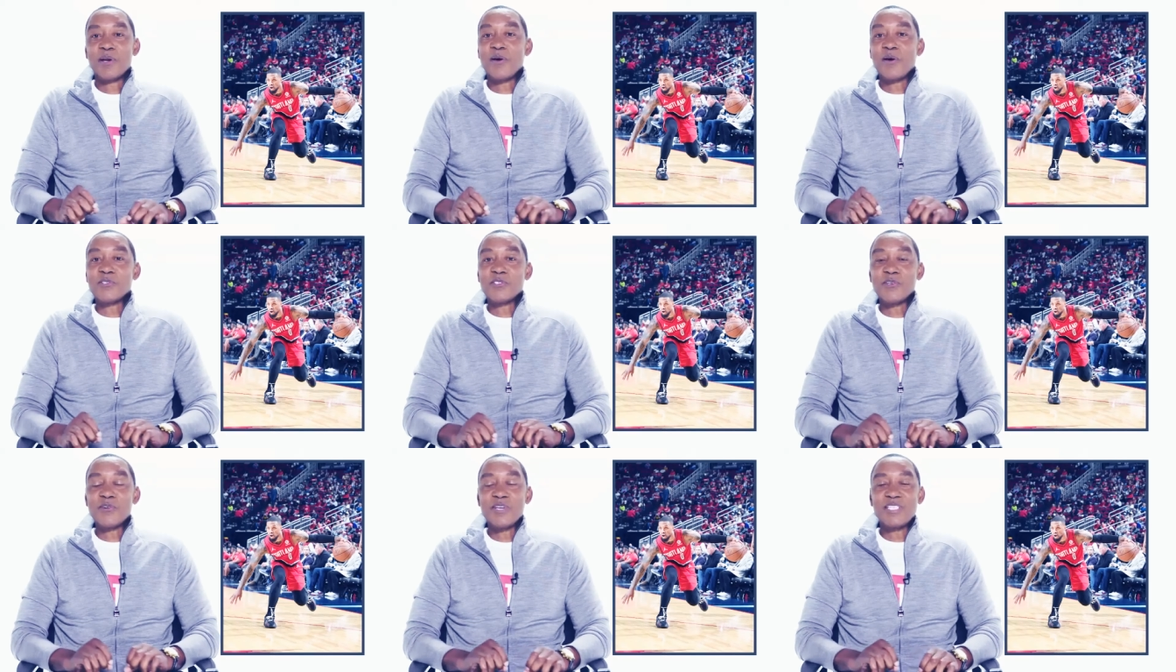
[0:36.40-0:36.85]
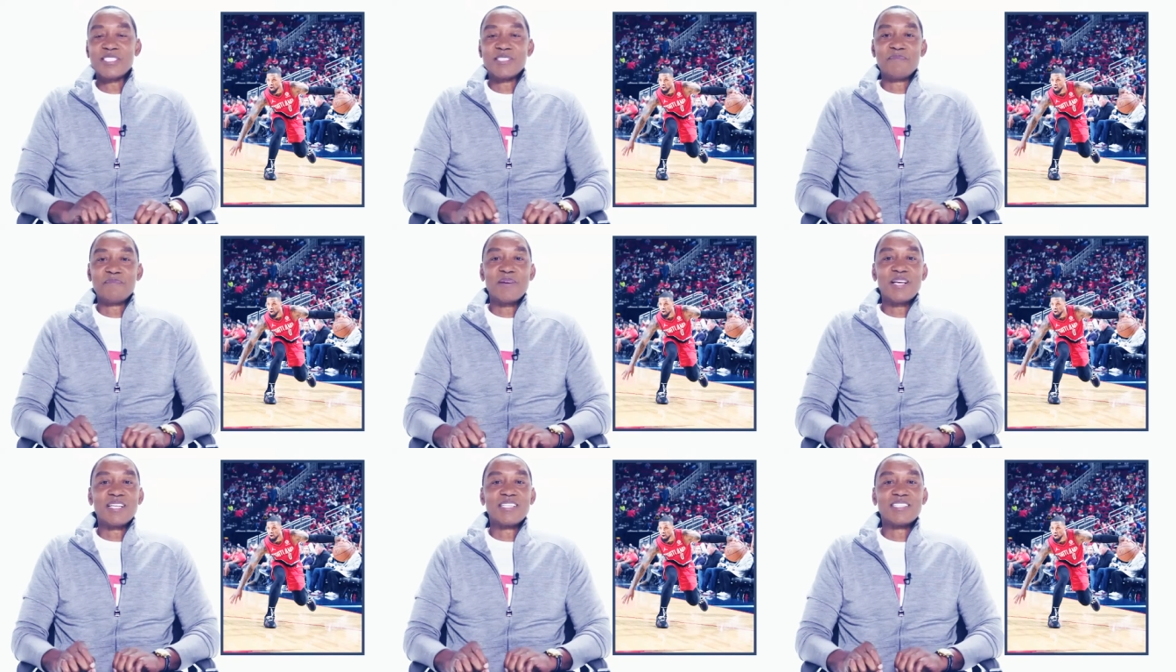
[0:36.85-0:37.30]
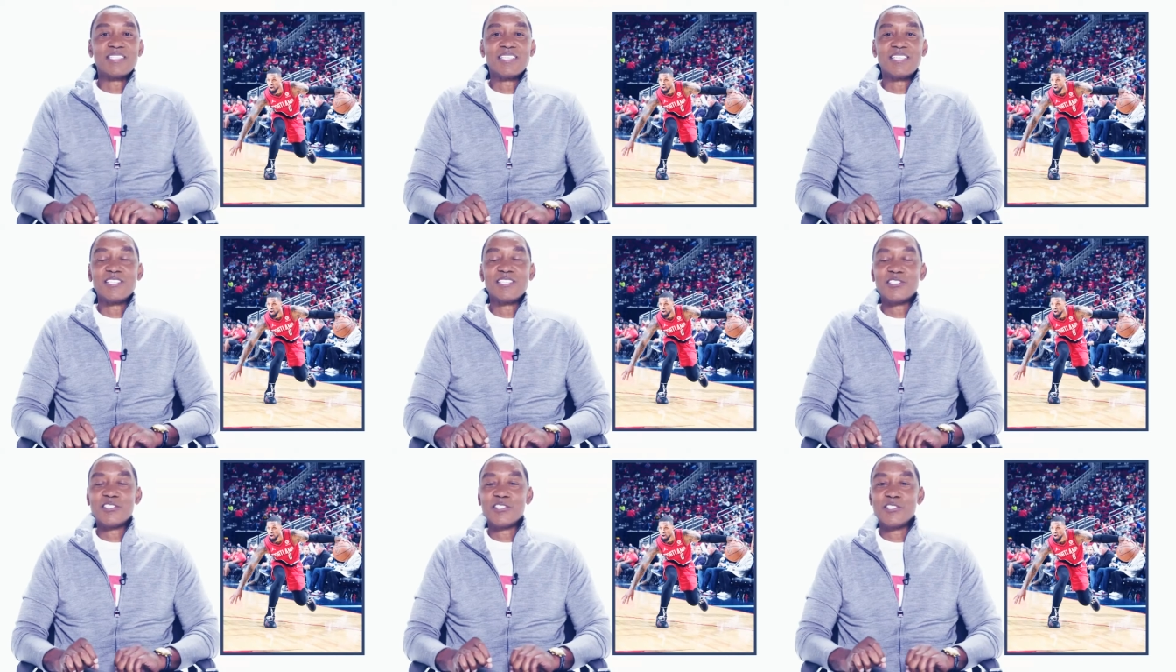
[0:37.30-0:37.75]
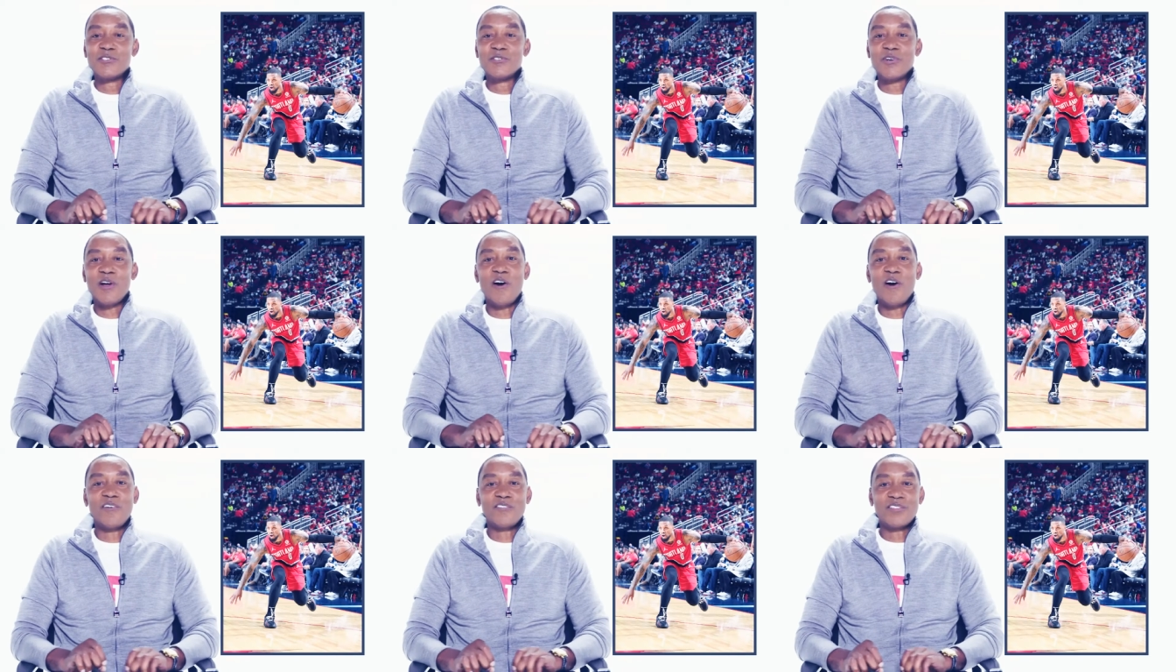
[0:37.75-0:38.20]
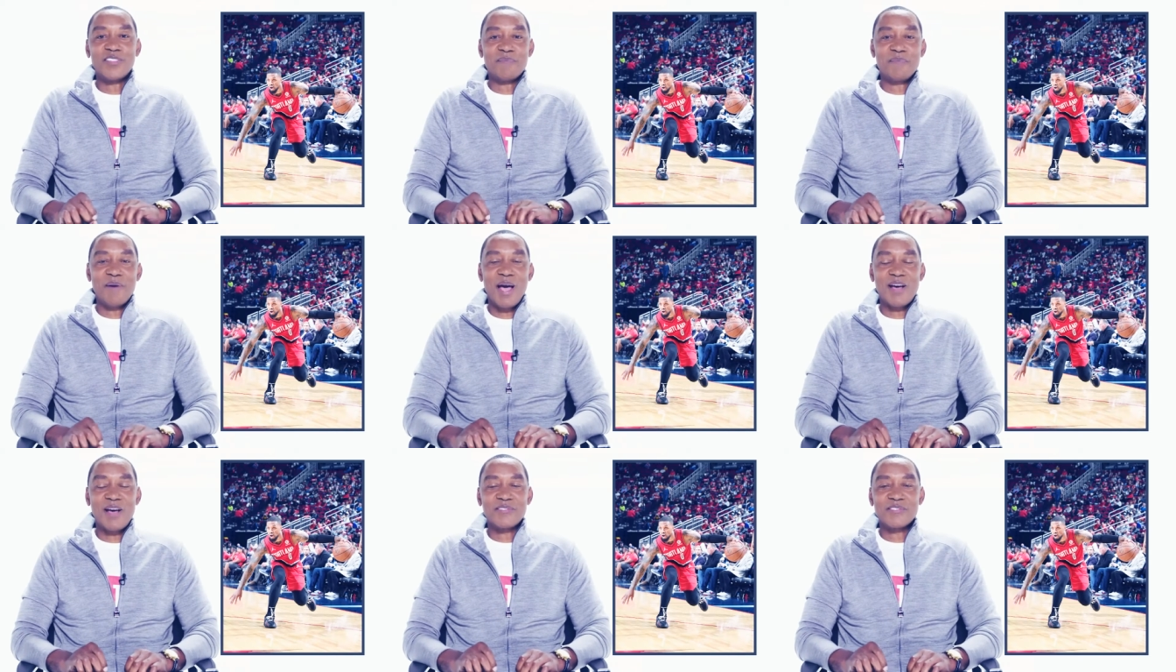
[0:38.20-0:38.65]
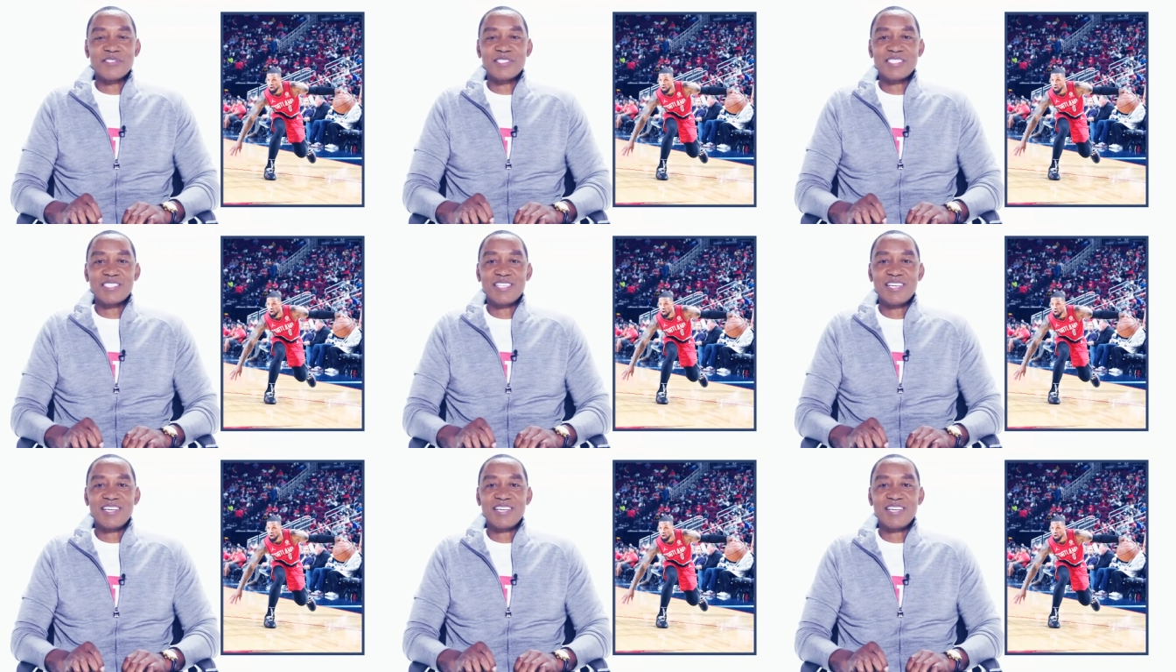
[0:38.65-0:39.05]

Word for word: but also his ability to shoot off the bounce.